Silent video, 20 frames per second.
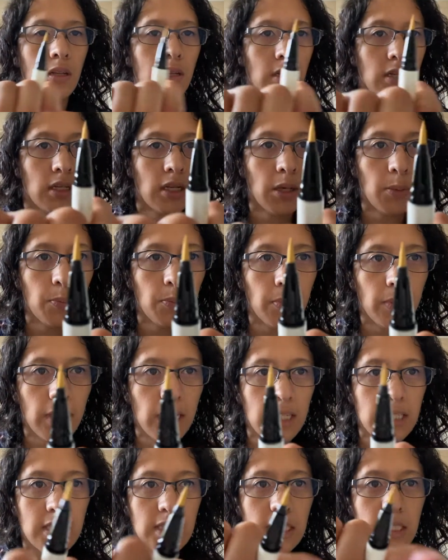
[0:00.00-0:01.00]
Yep,
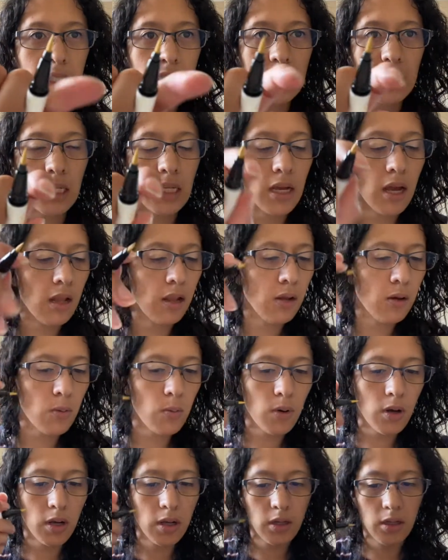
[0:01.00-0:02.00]
it's this yellow
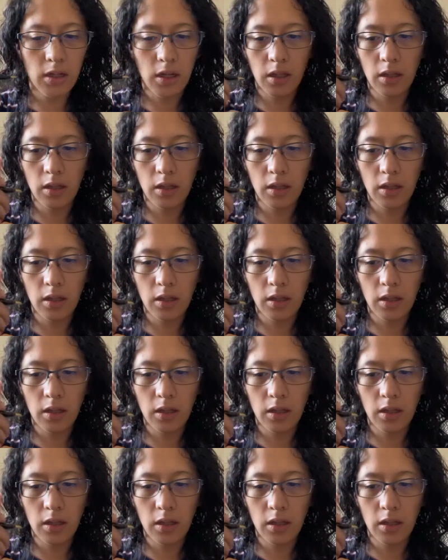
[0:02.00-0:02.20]
one.